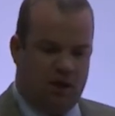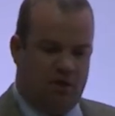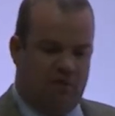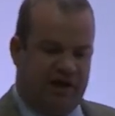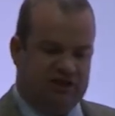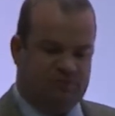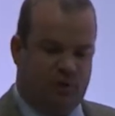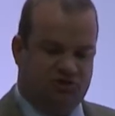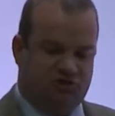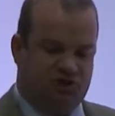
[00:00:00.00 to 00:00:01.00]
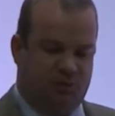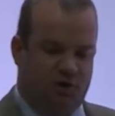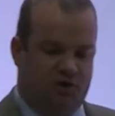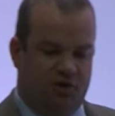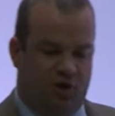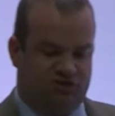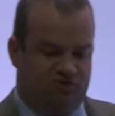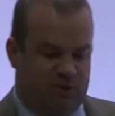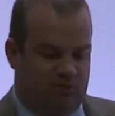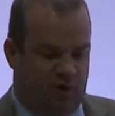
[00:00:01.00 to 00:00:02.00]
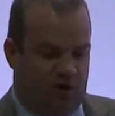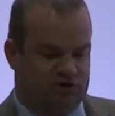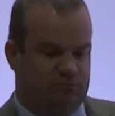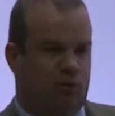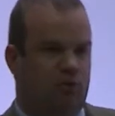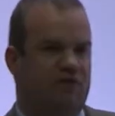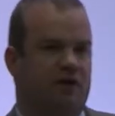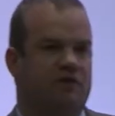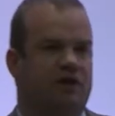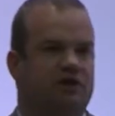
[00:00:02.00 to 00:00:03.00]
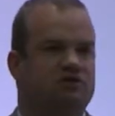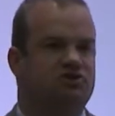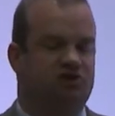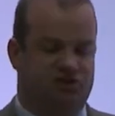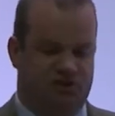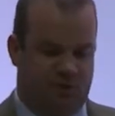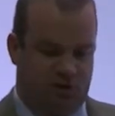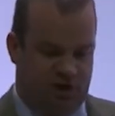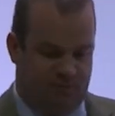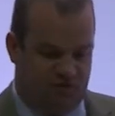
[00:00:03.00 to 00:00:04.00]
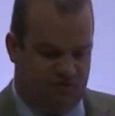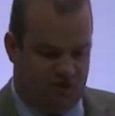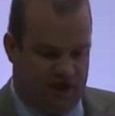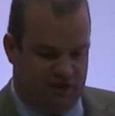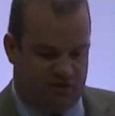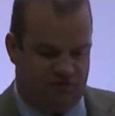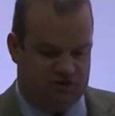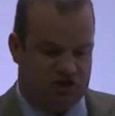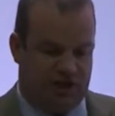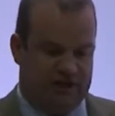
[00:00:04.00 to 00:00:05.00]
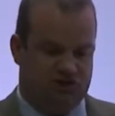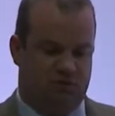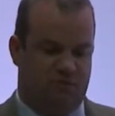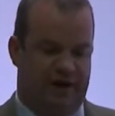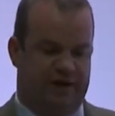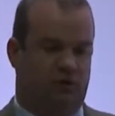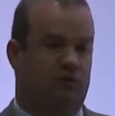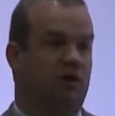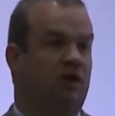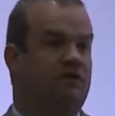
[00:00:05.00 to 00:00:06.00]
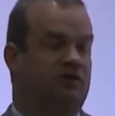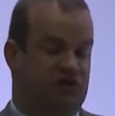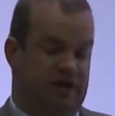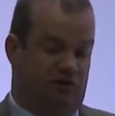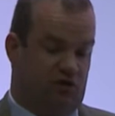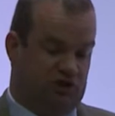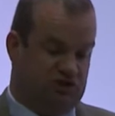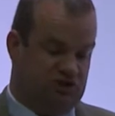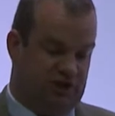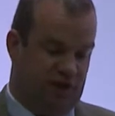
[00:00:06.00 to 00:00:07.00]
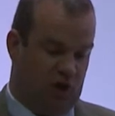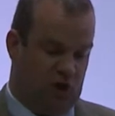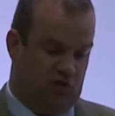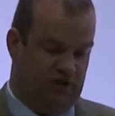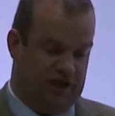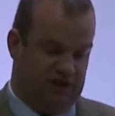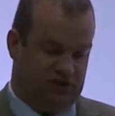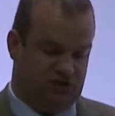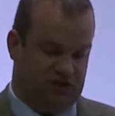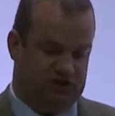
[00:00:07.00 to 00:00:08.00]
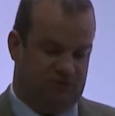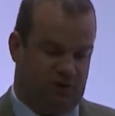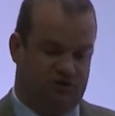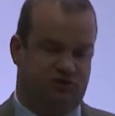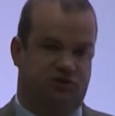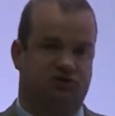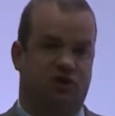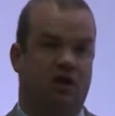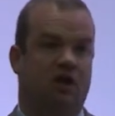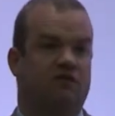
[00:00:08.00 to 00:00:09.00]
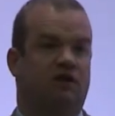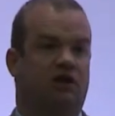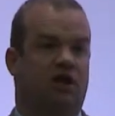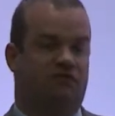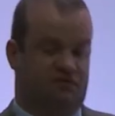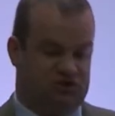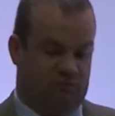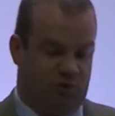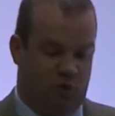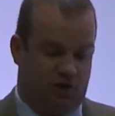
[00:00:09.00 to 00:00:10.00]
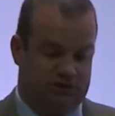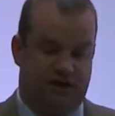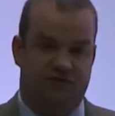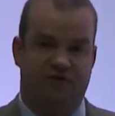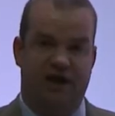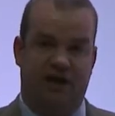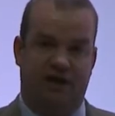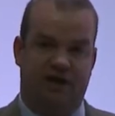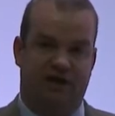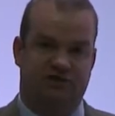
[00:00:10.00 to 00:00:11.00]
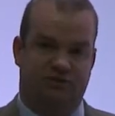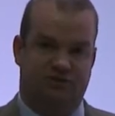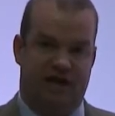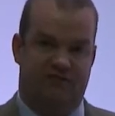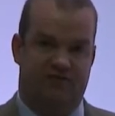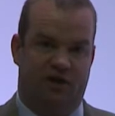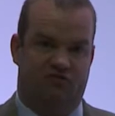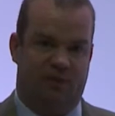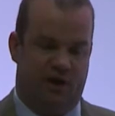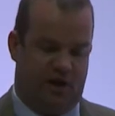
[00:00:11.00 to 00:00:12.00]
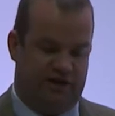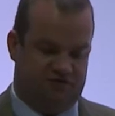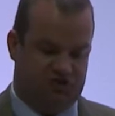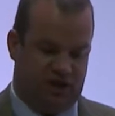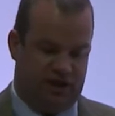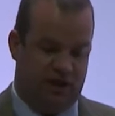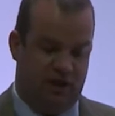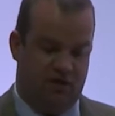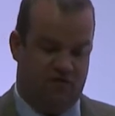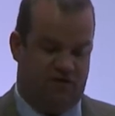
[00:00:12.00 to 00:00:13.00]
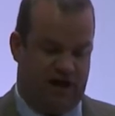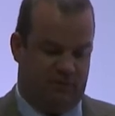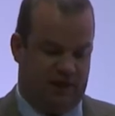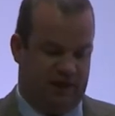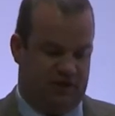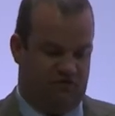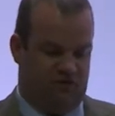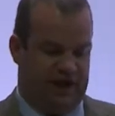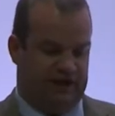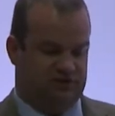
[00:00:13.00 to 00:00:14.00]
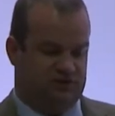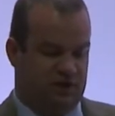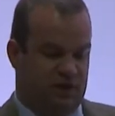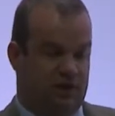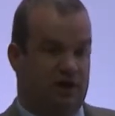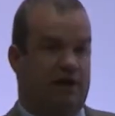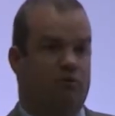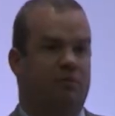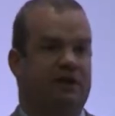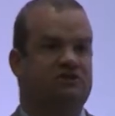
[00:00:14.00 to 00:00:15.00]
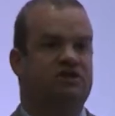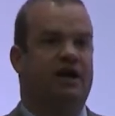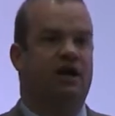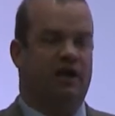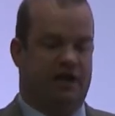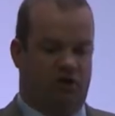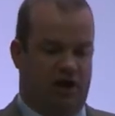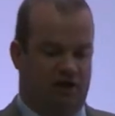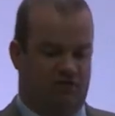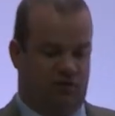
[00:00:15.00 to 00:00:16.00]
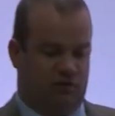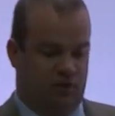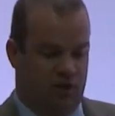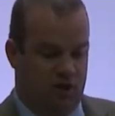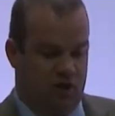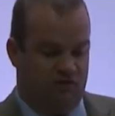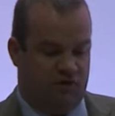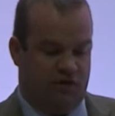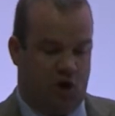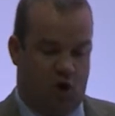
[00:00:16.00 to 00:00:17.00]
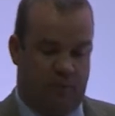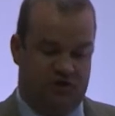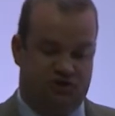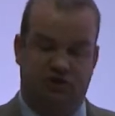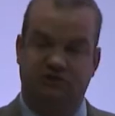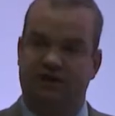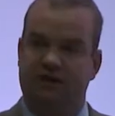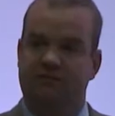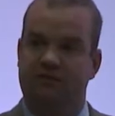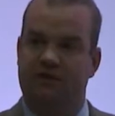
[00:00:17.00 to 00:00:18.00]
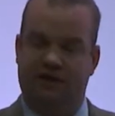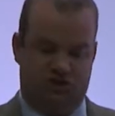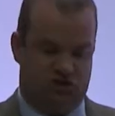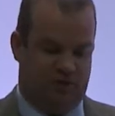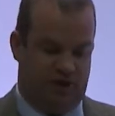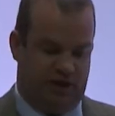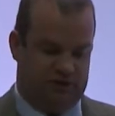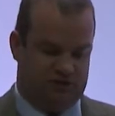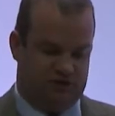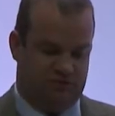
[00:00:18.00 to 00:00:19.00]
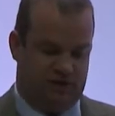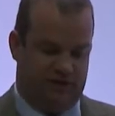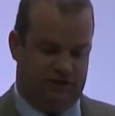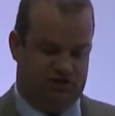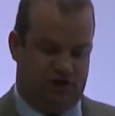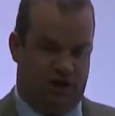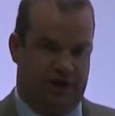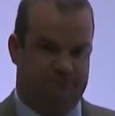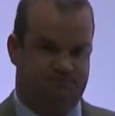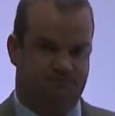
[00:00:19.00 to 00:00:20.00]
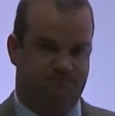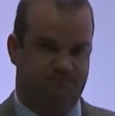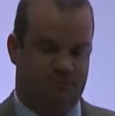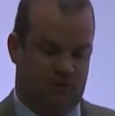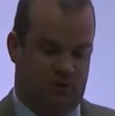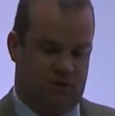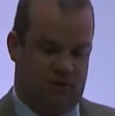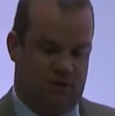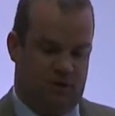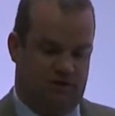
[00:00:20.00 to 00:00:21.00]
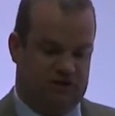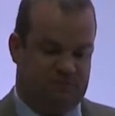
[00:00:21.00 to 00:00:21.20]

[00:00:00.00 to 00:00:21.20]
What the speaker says: My sponsorship would not have been possible without the considerable leap of faith of the selection panel, the generosity of industry sponsors, the love, support, and very occasional deaf ear of my wife, Gilly, family, and friends. And I will be eternally grateful for the opportunity, the experience, and the journey. This